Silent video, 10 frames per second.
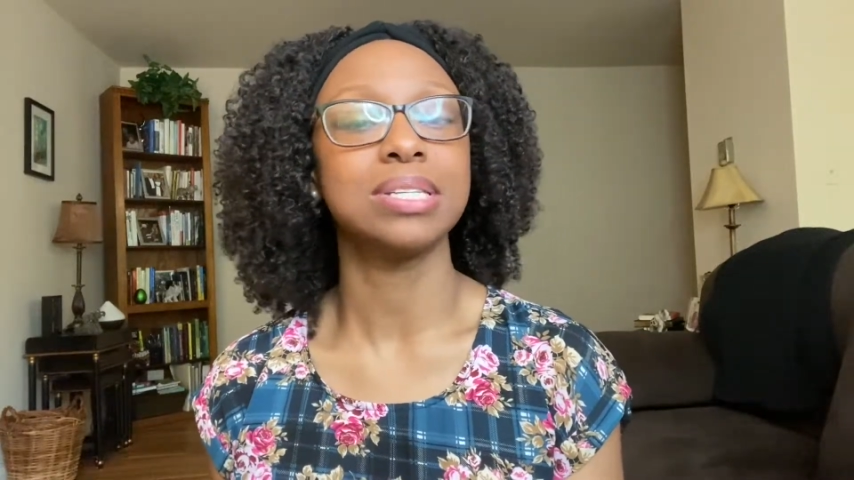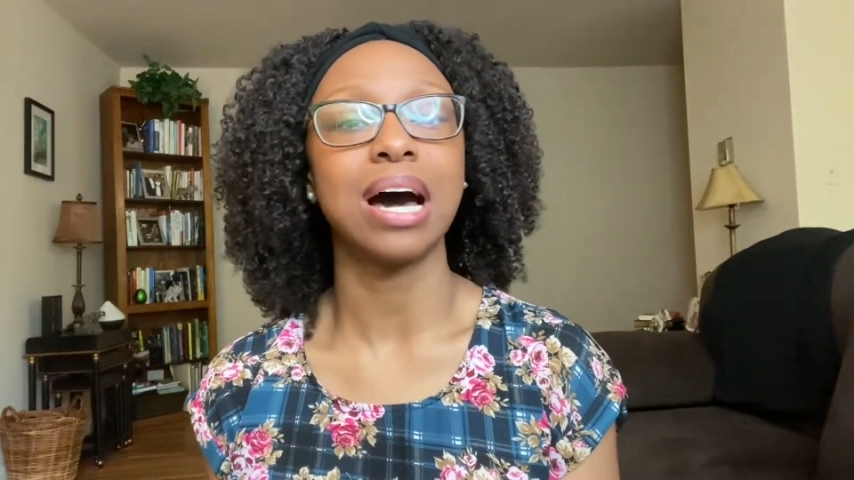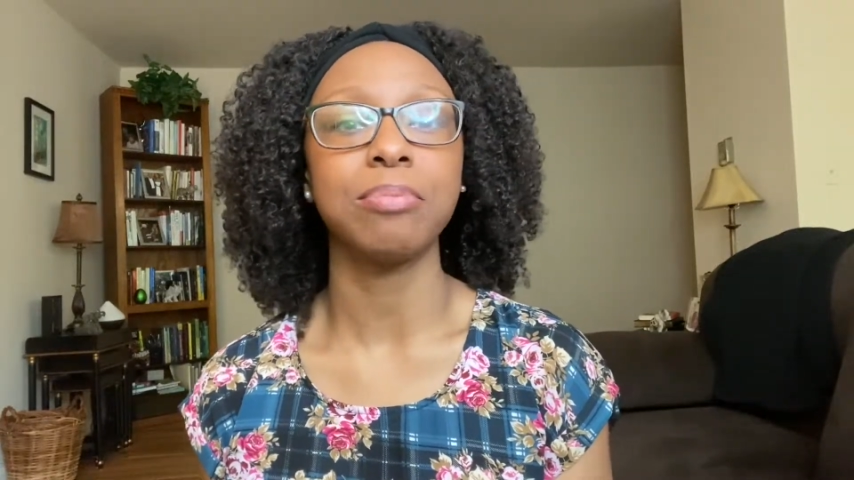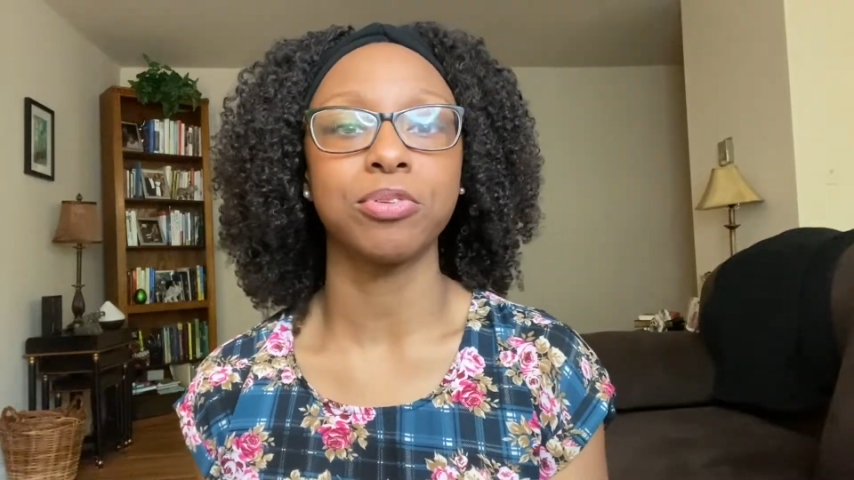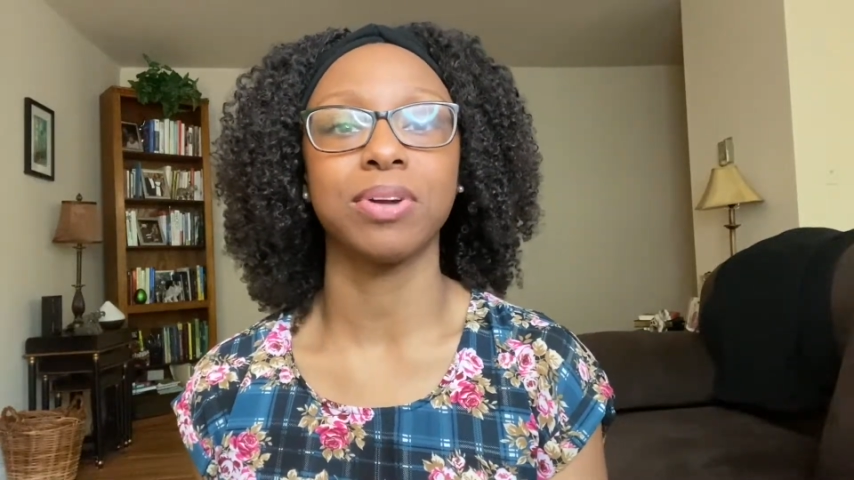
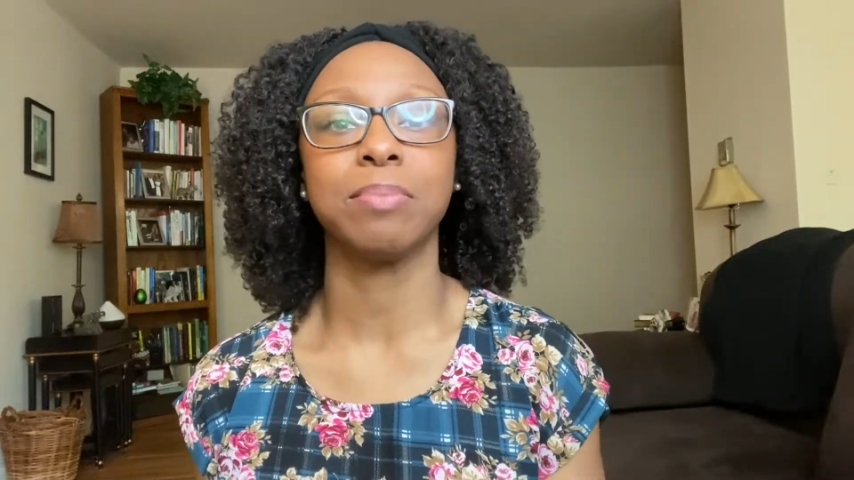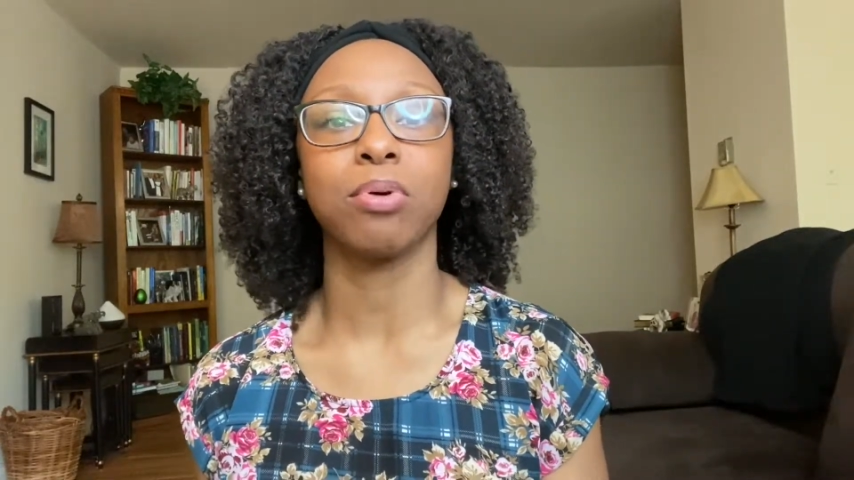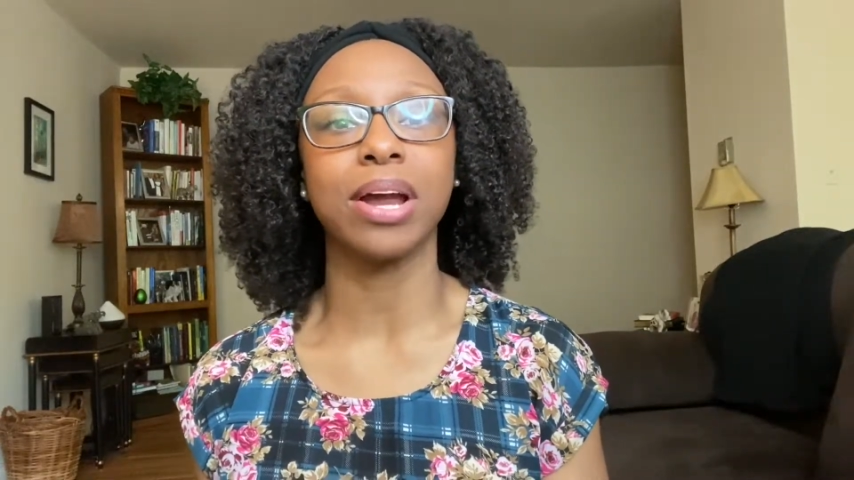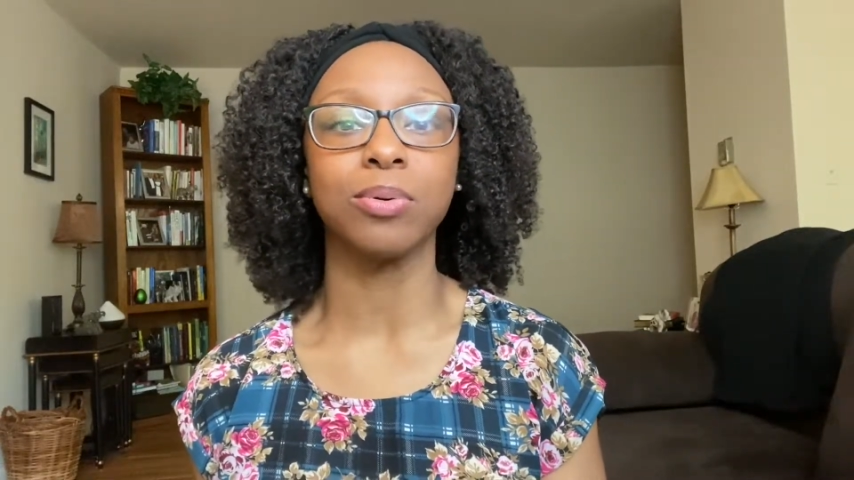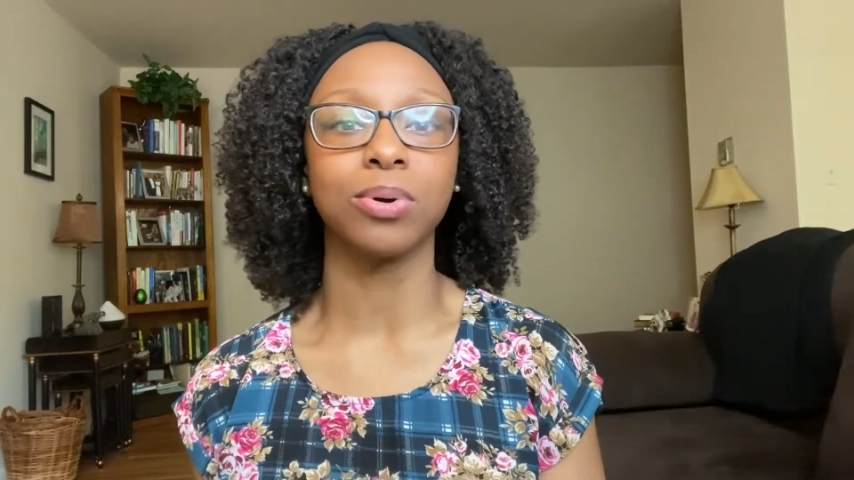top 3
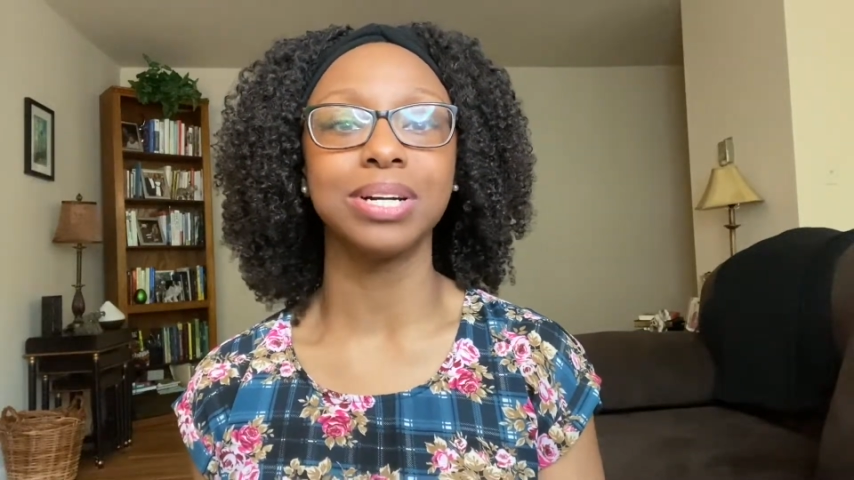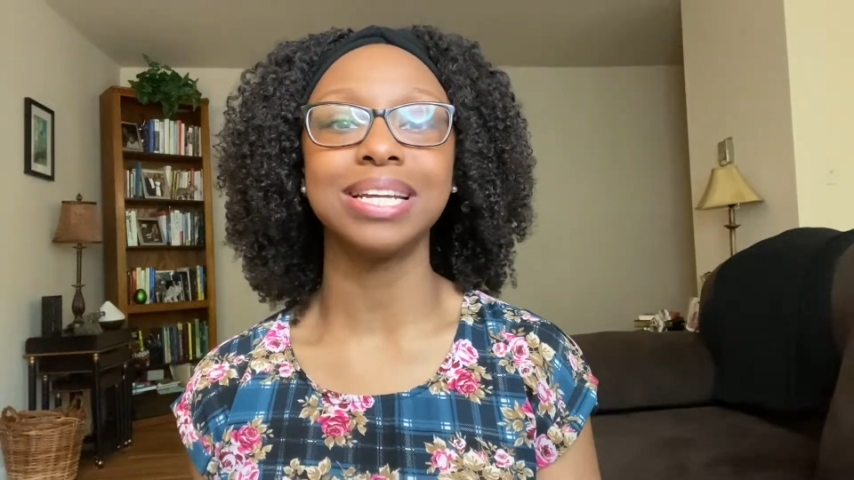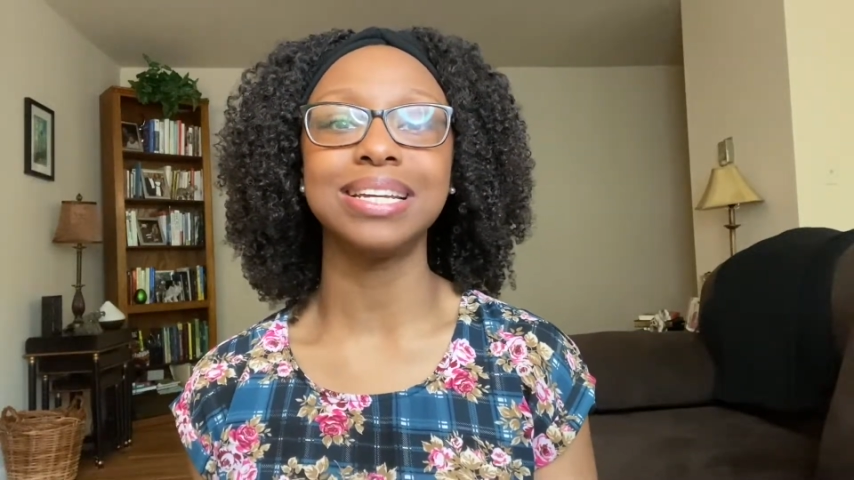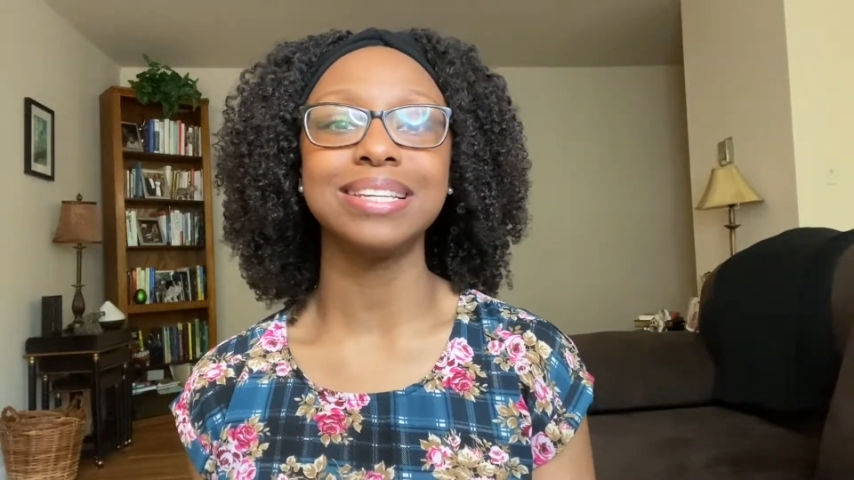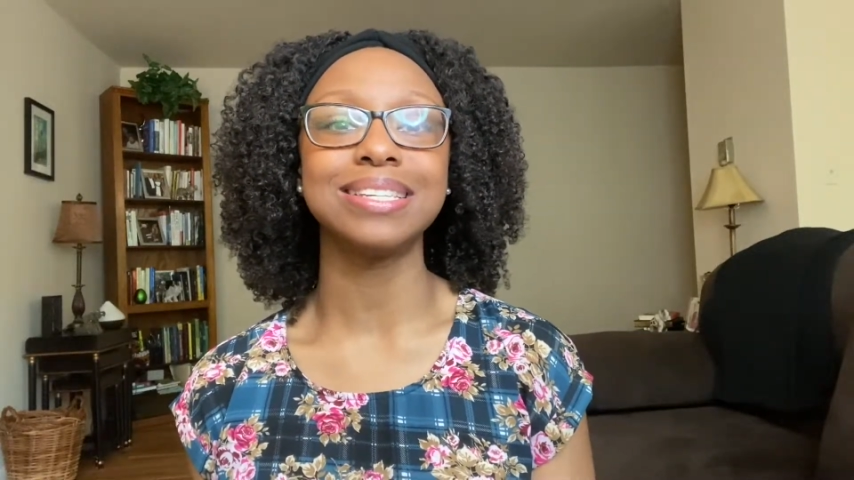
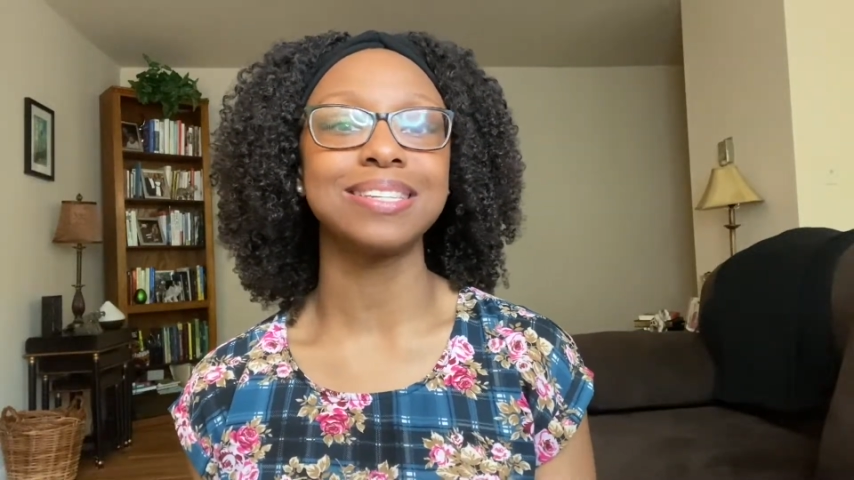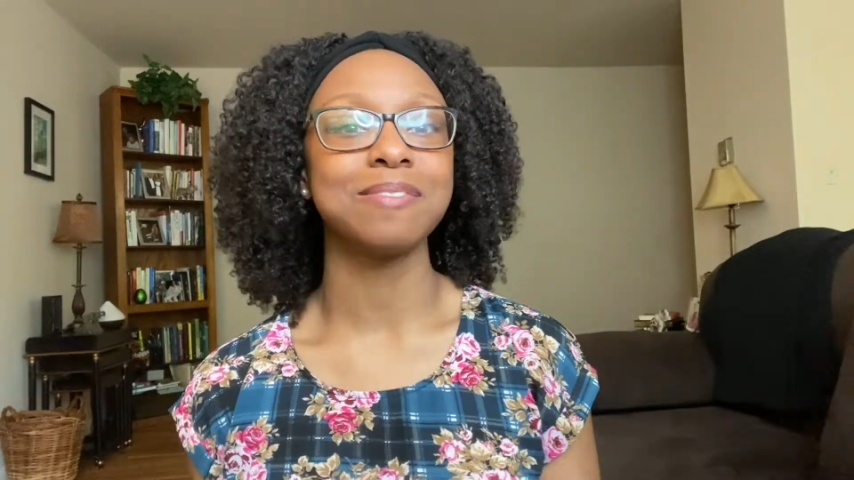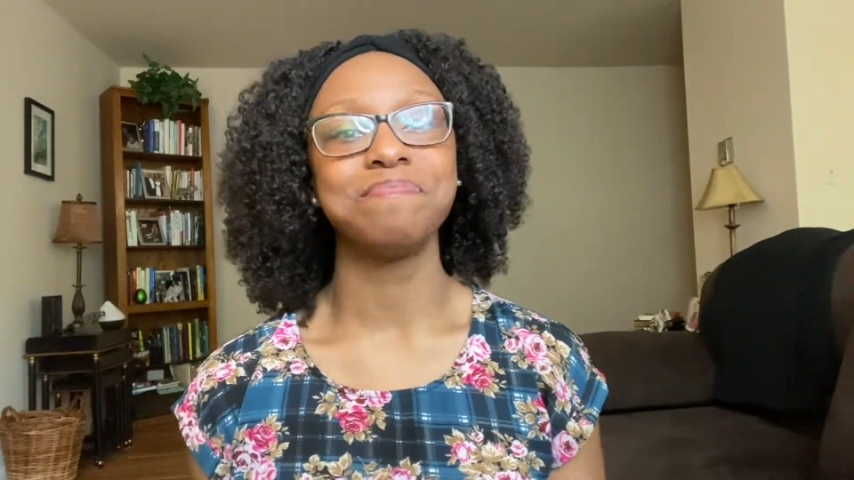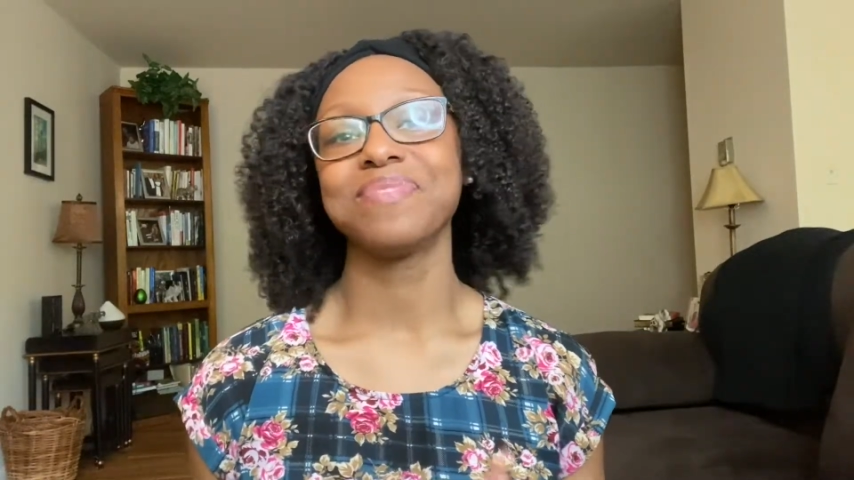priorities,